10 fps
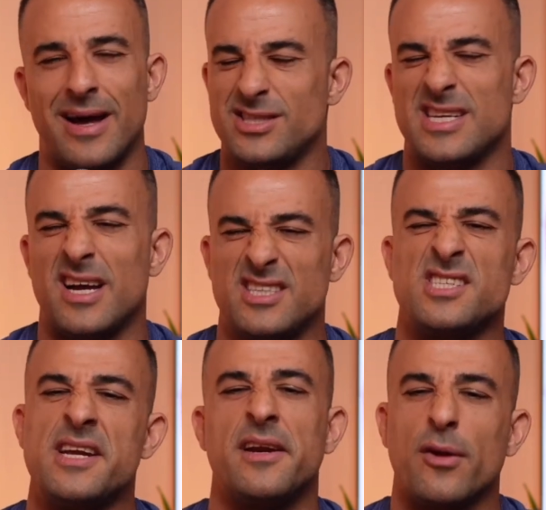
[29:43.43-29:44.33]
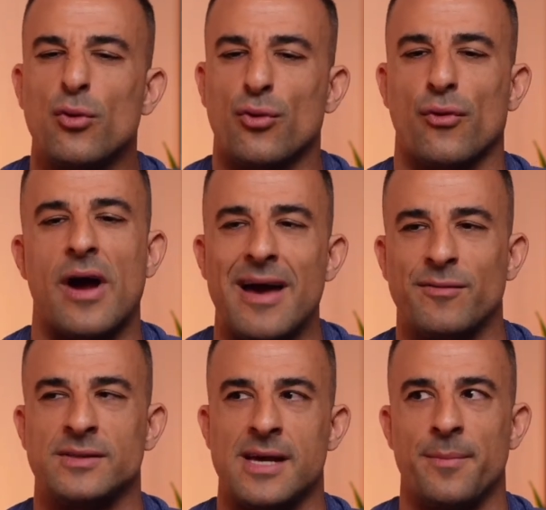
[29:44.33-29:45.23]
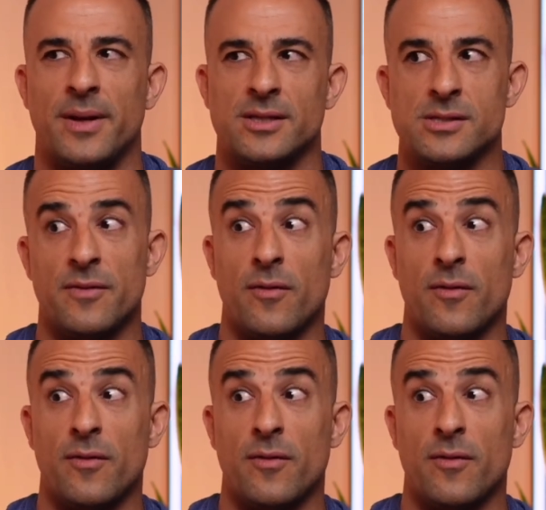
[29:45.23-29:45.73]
I just needed a good cry for 10 minutes.